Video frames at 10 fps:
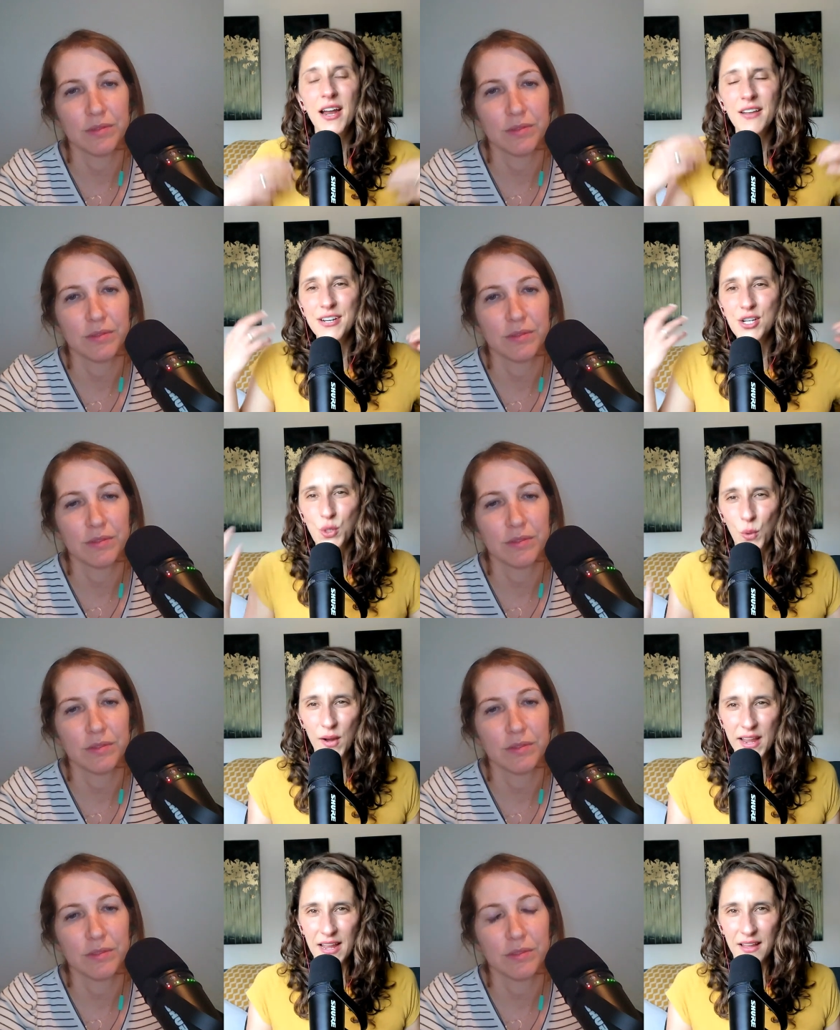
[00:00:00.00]
Speaker 1: kind of
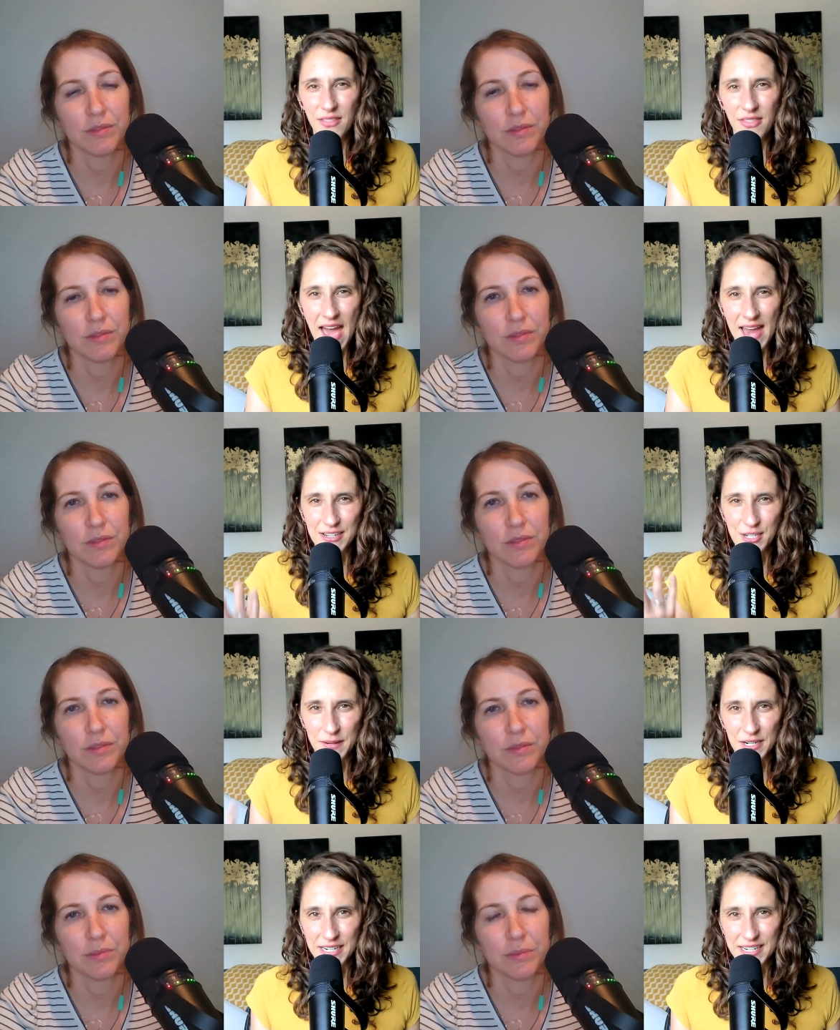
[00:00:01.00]
enjoy that
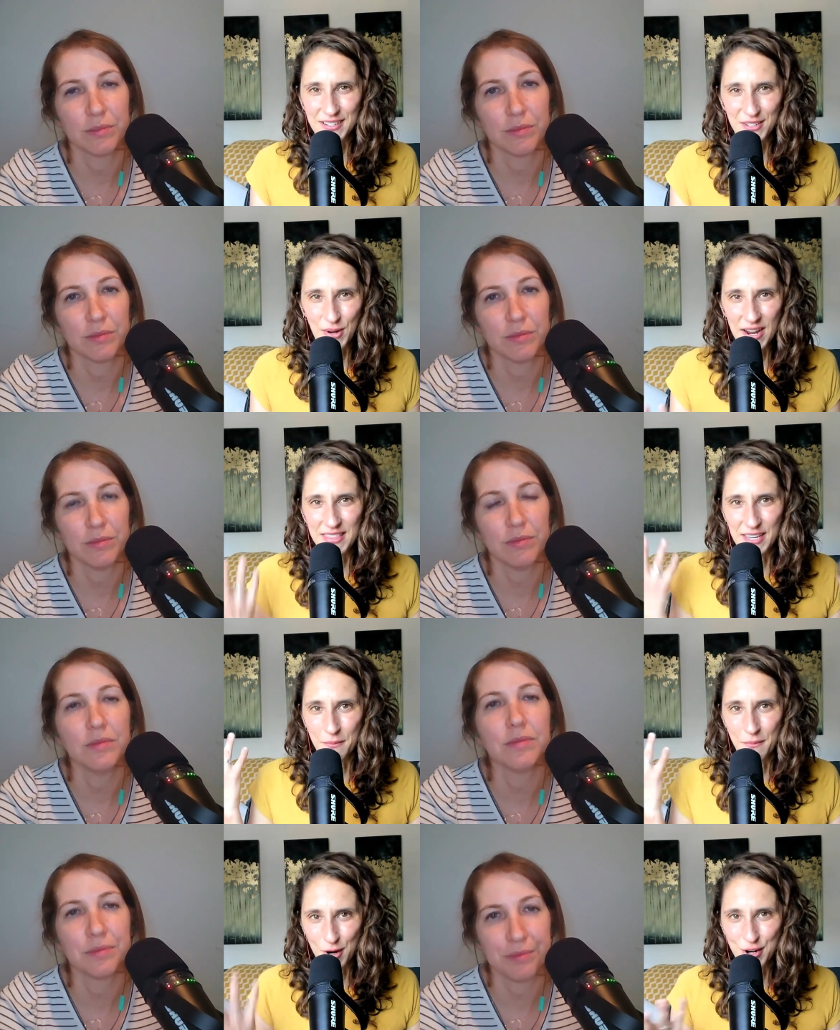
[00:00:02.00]
experience, right? The
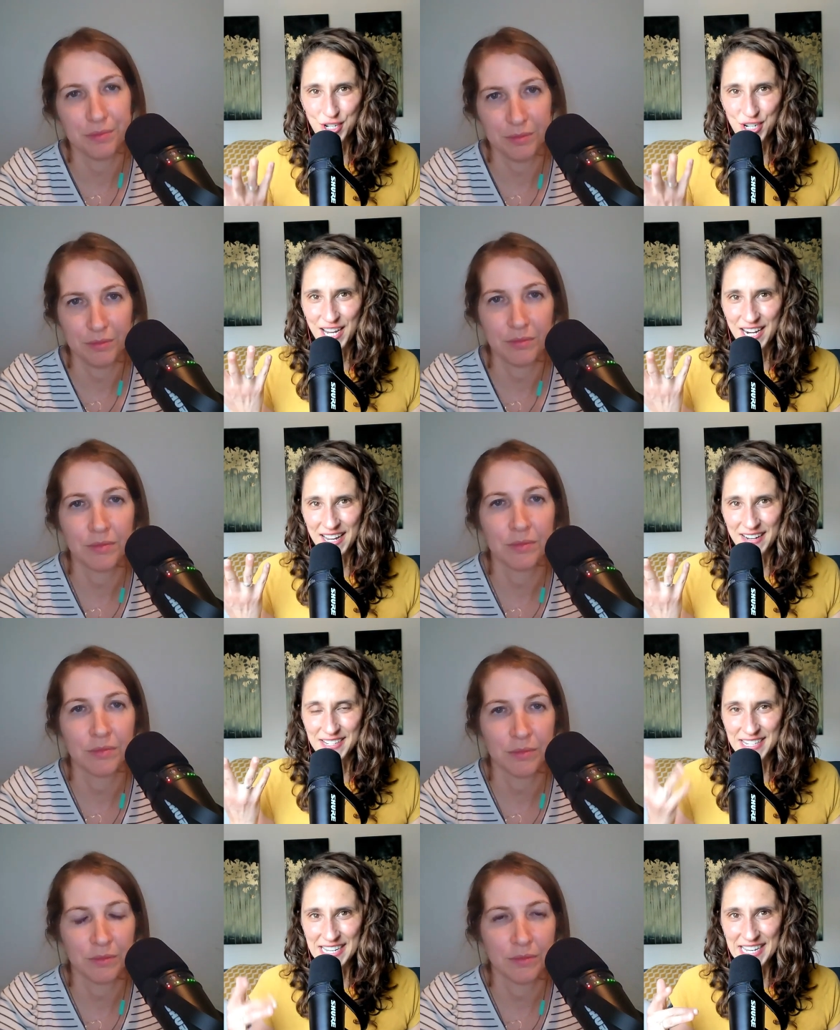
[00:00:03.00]
immersion and
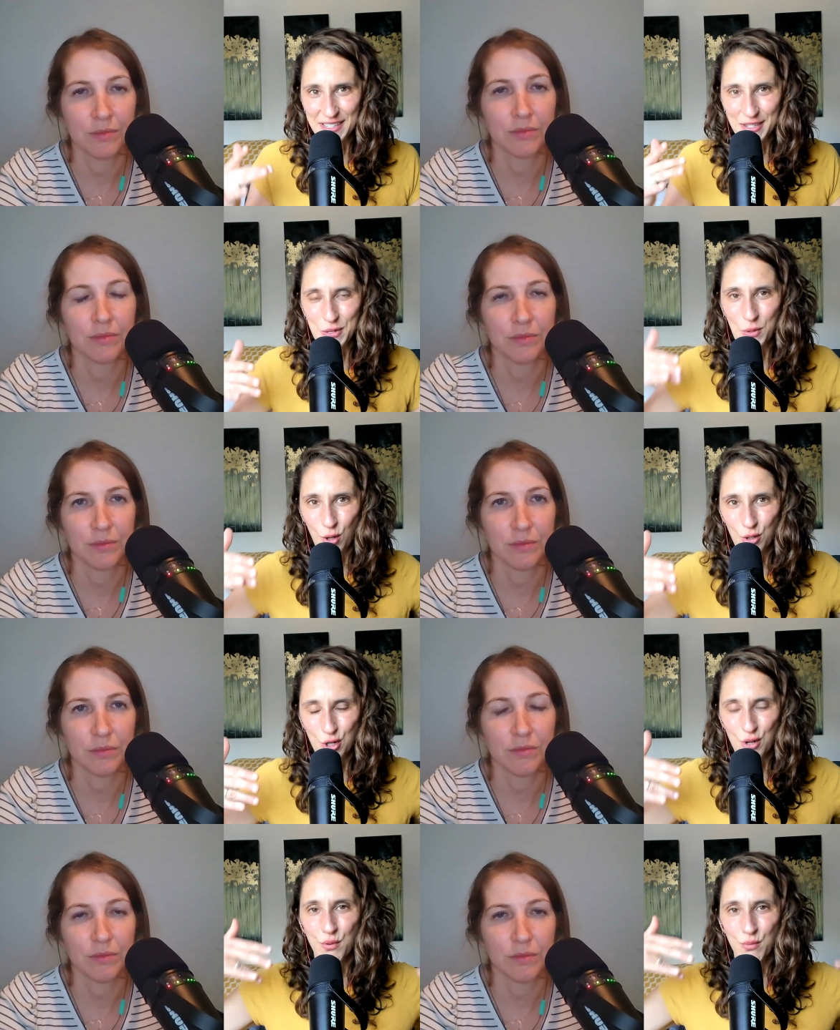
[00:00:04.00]
seeing this new
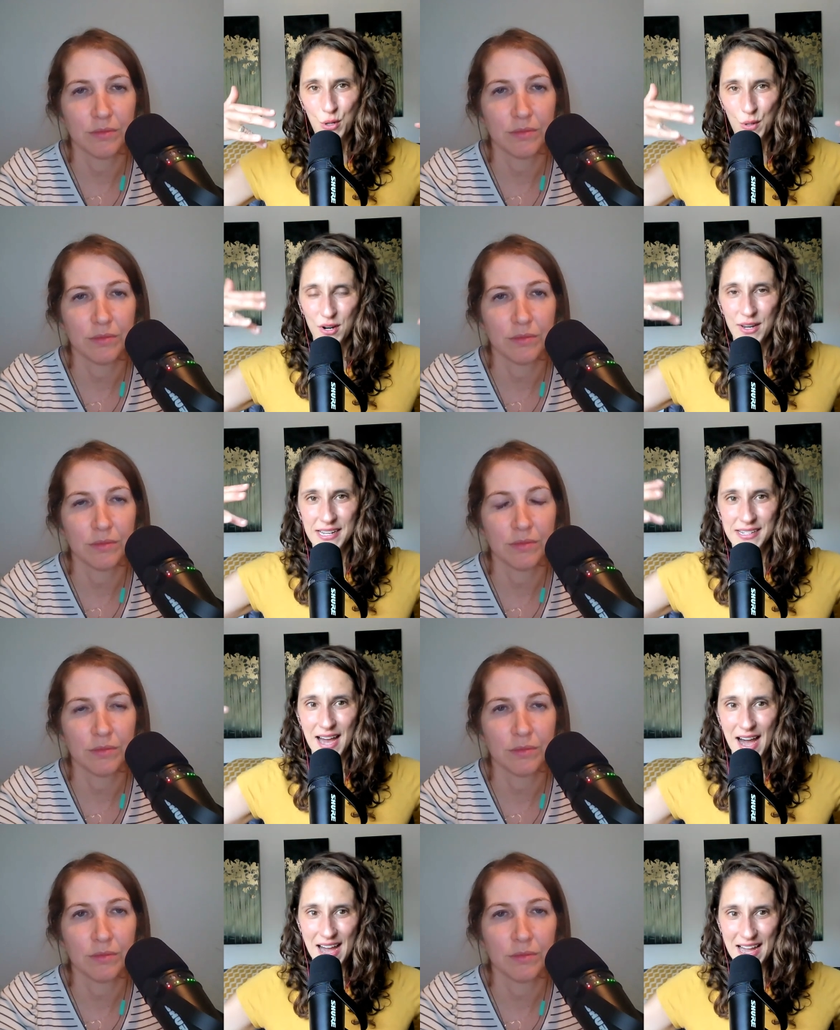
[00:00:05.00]
culture through your kids'
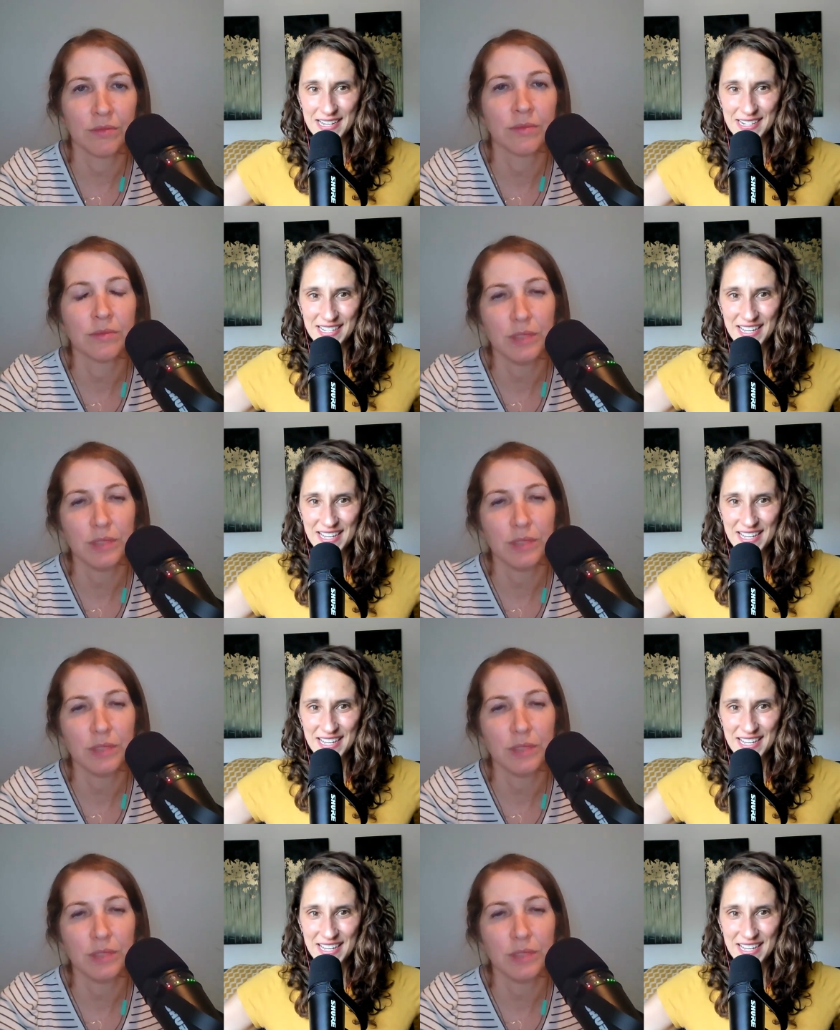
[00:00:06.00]
eyes.